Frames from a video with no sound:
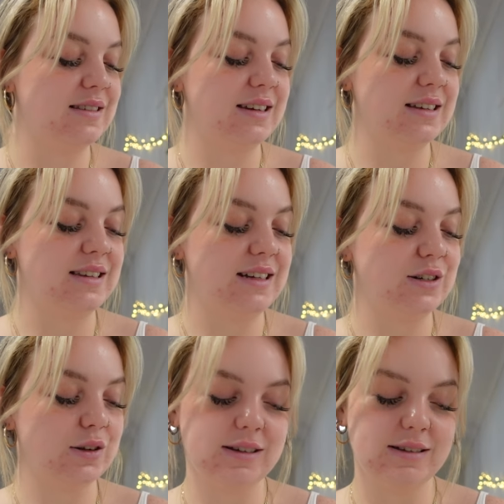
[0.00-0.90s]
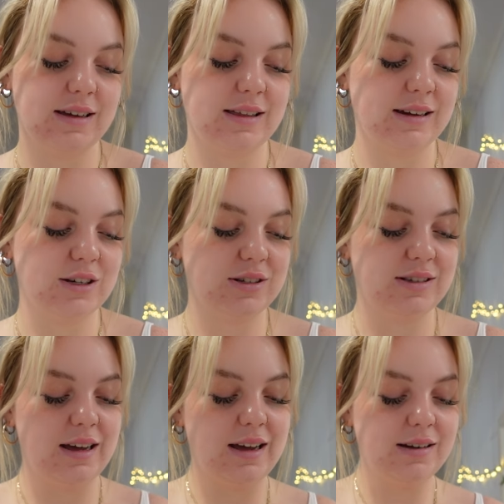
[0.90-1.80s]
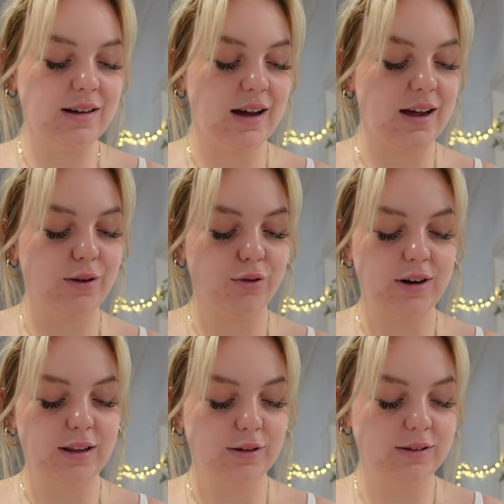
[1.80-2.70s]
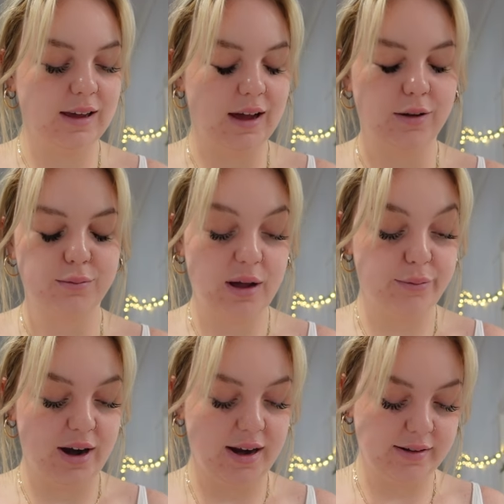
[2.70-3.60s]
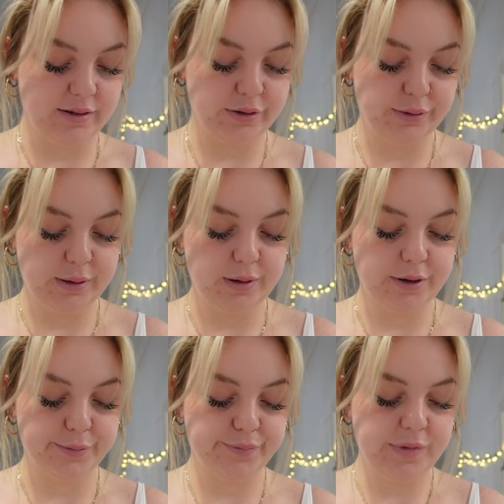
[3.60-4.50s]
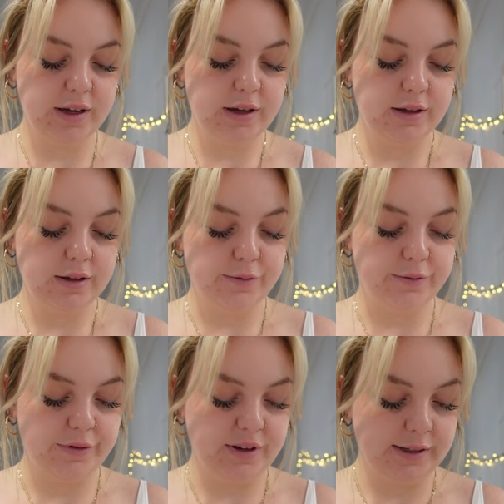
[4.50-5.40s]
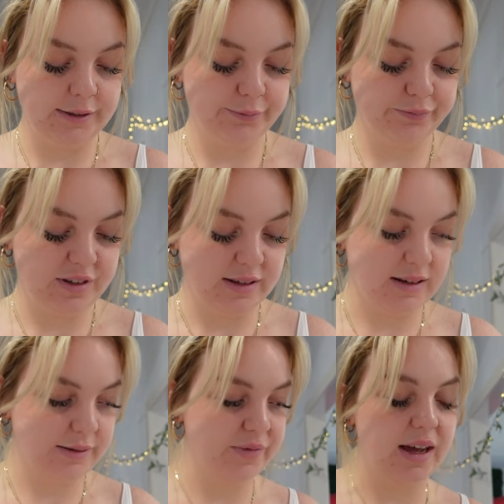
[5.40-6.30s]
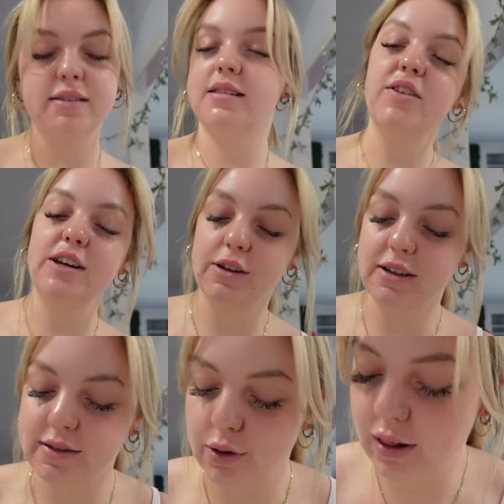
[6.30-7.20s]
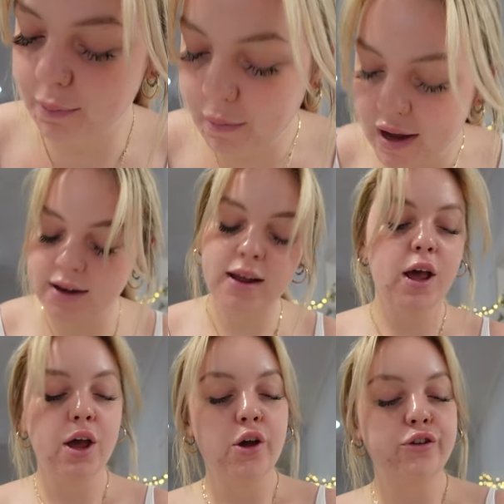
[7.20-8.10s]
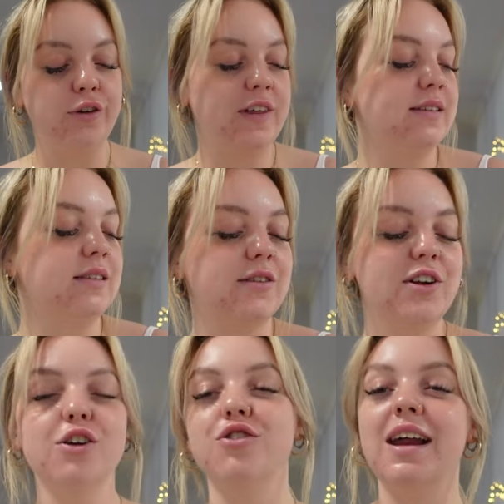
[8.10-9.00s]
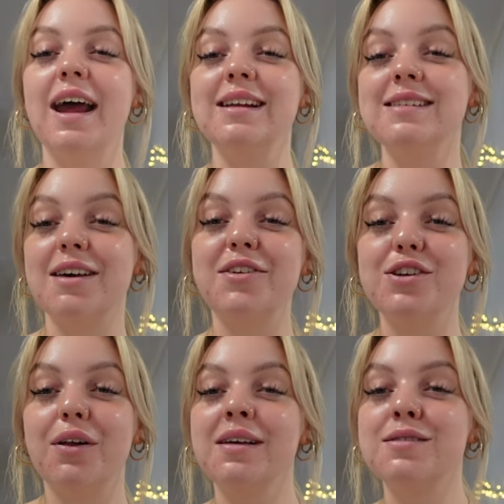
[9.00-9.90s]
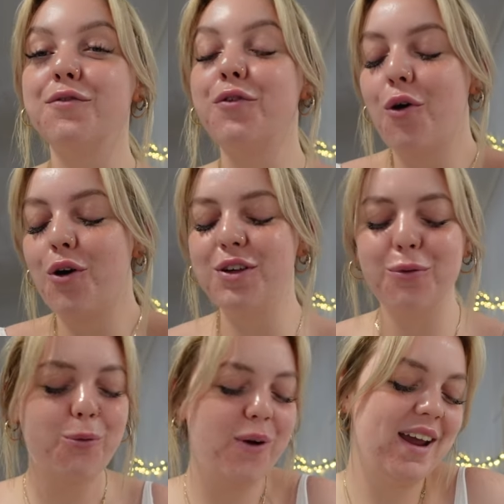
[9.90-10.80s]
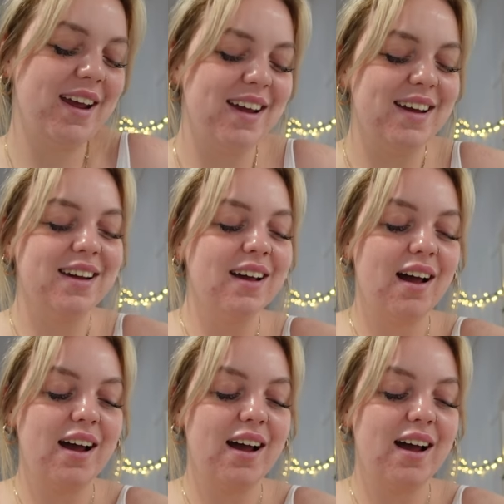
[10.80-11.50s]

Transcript: I think I just said. I already lost count. My brain is not doing well. 70 dollars. So all up, I made $2,770 for the week.